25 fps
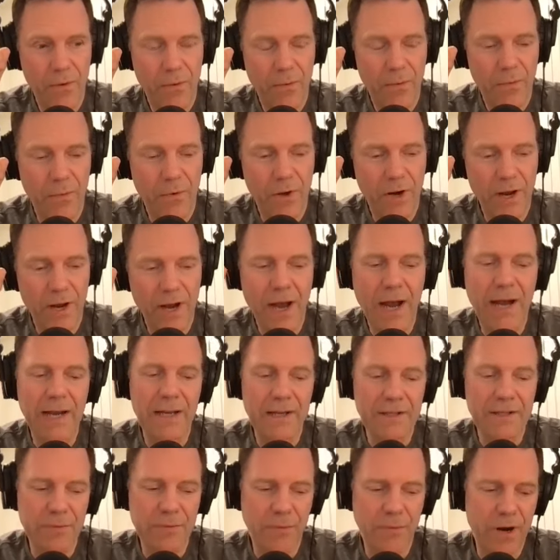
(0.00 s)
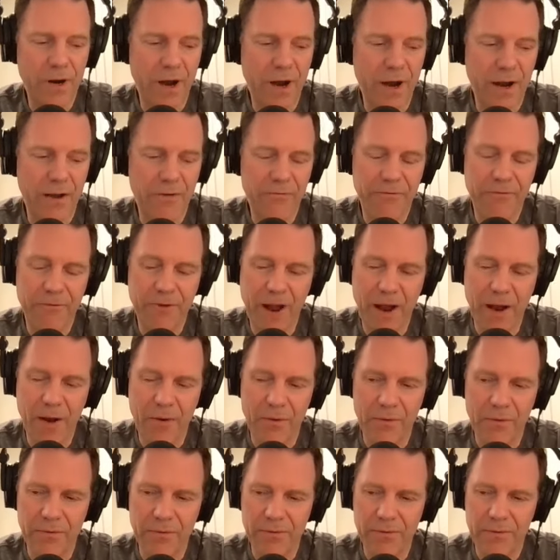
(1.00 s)
what i guess what i have
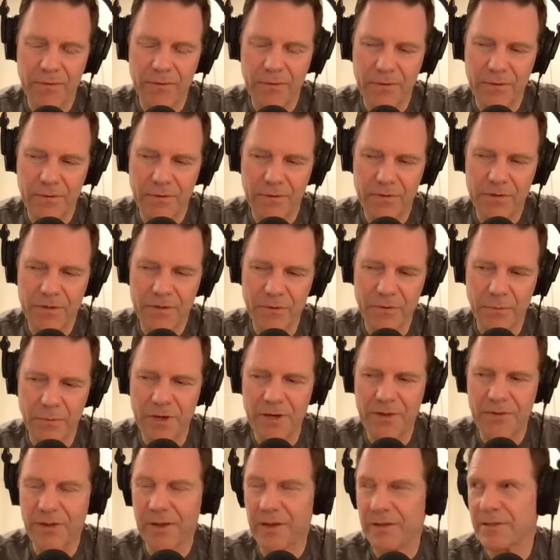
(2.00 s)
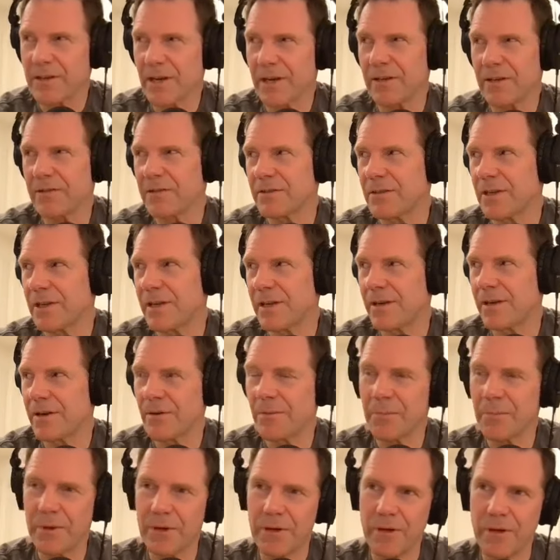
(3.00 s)
found there's so many things i could say
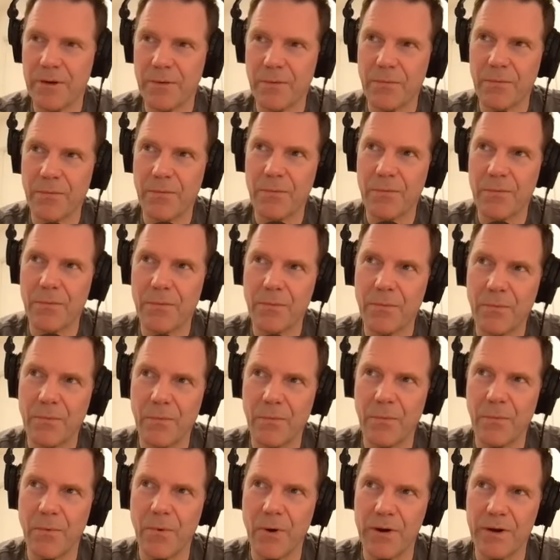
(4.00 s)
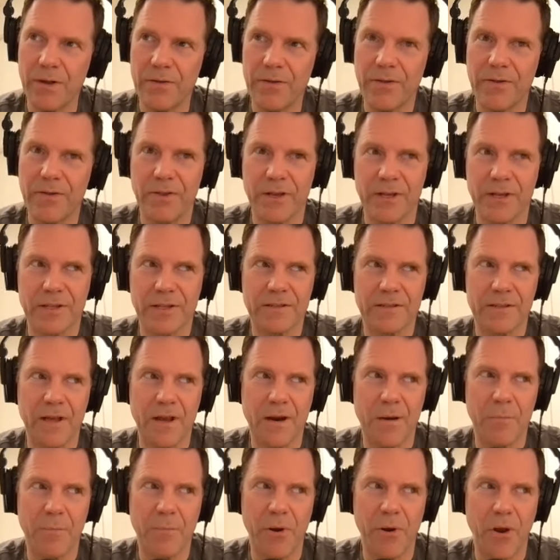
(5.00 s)
here but one of the things
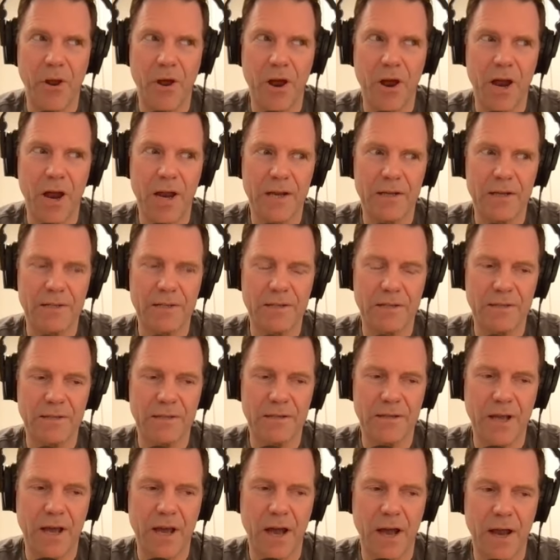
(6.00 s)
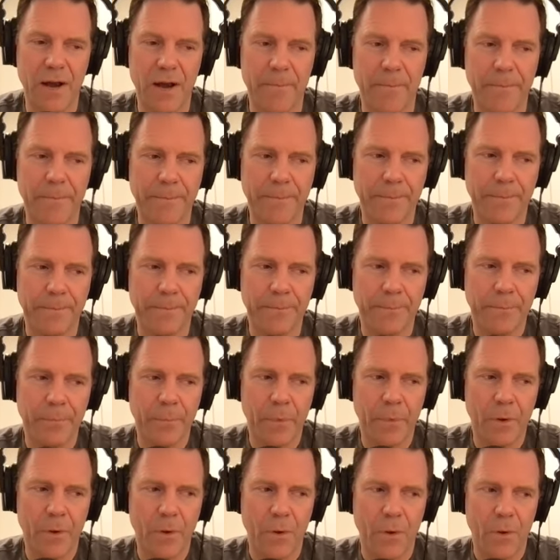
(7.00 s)
that applies is that
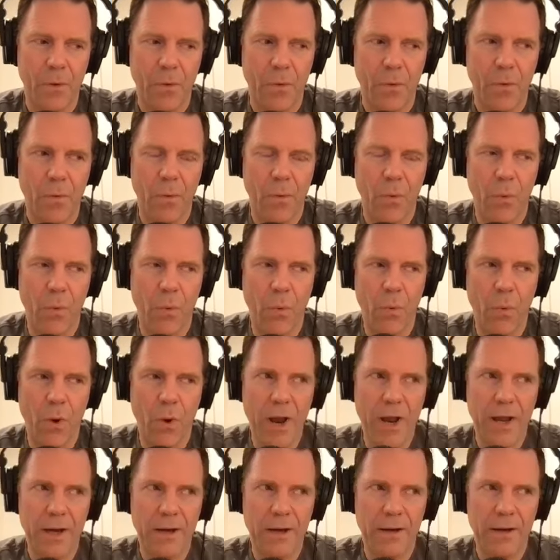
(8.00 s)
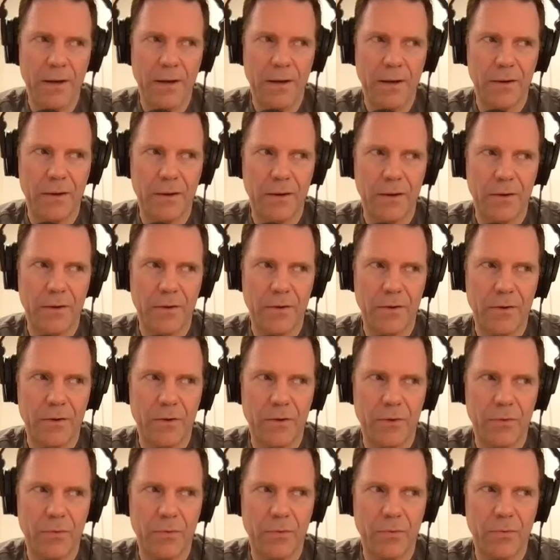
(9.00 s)
when
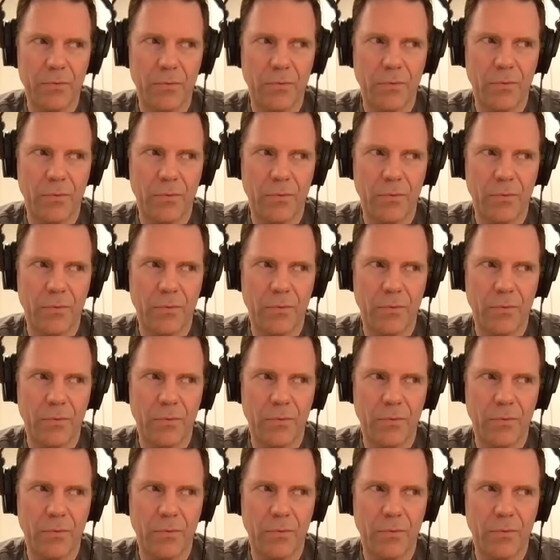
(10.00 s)
you